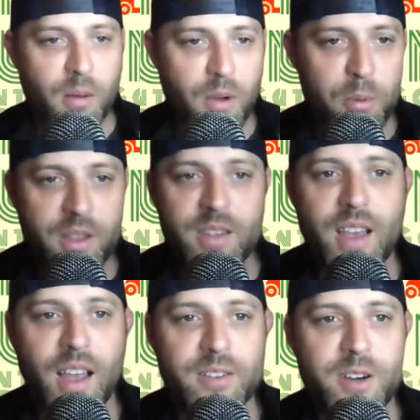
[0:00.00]
up with these
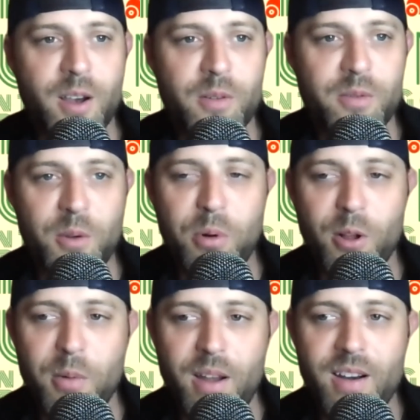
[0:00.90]
guys, Joe. You
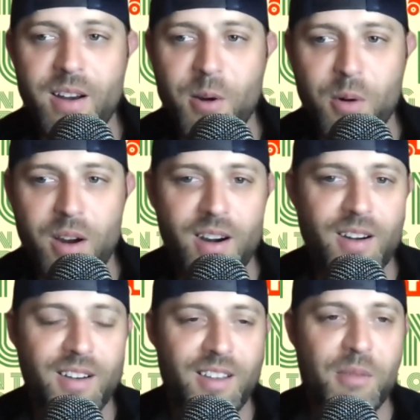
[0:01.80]
pull them out of
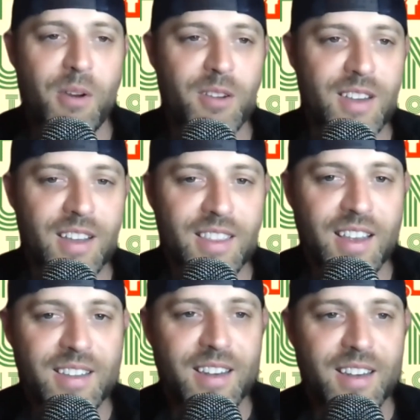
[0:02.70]
nowhere. You must get the
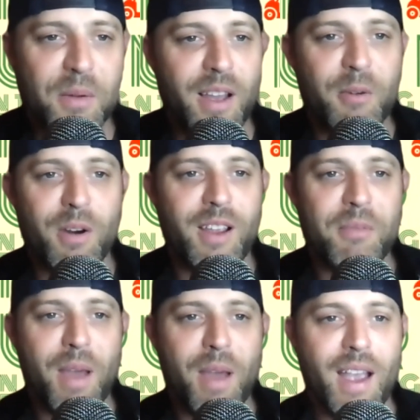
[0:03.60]
NCAA Read
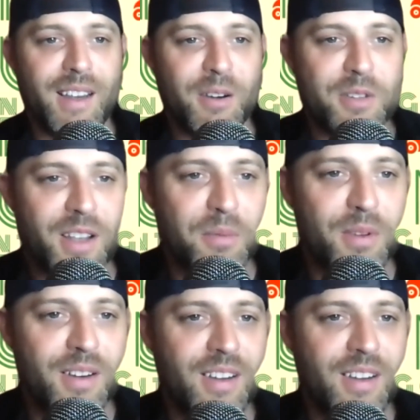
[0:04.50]
magazine or something.